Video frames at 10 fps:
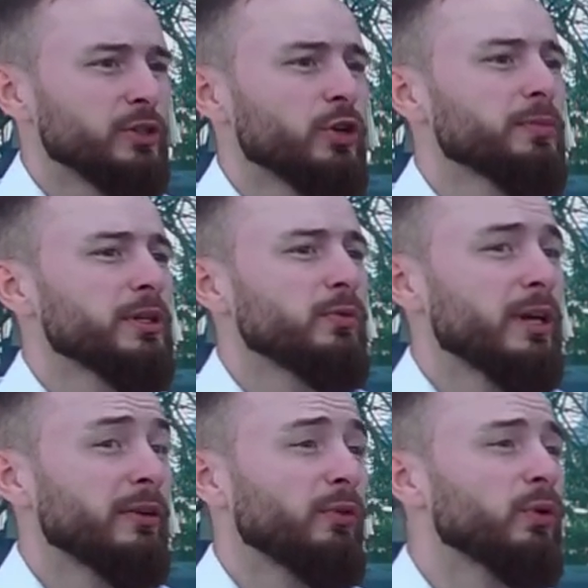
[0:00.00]
In Germany
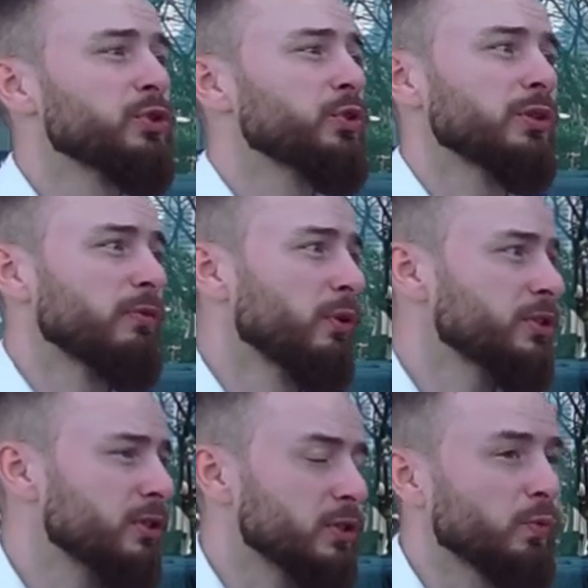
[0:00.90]
we have also
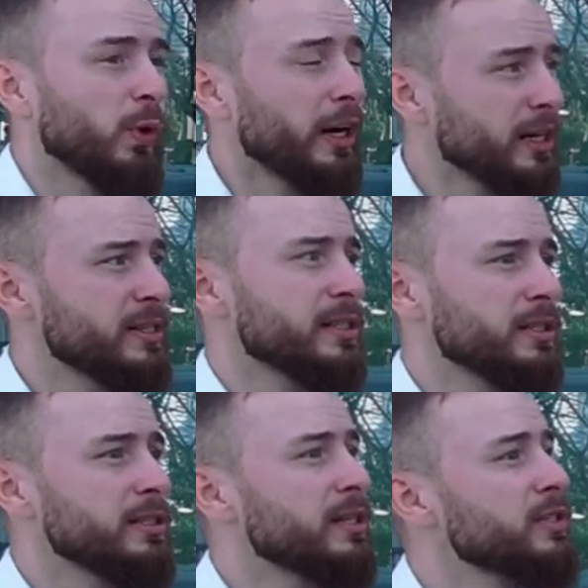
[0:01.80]
universities where I
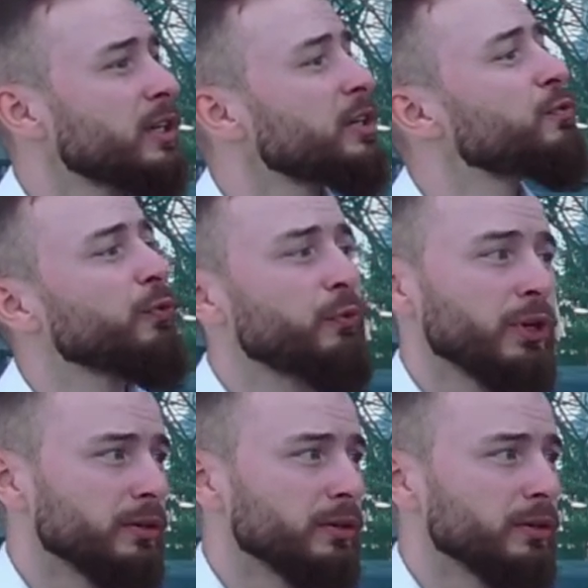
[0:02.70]
studied for free.